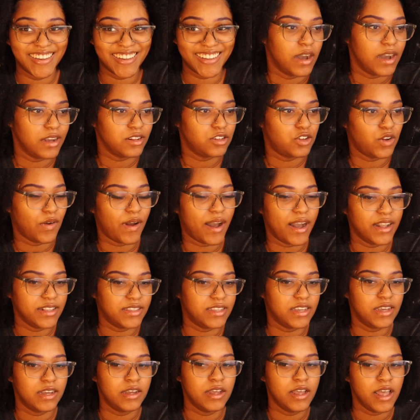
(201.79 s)
I tried
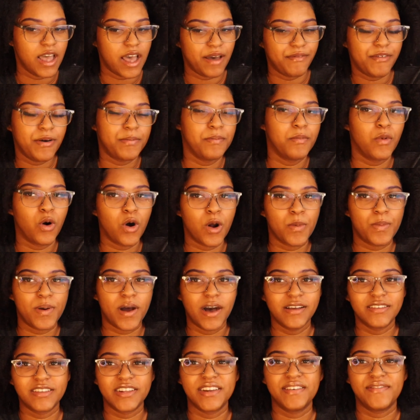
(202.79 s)
to have a more
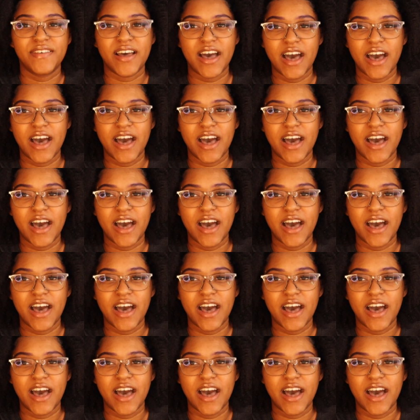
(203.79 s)
positive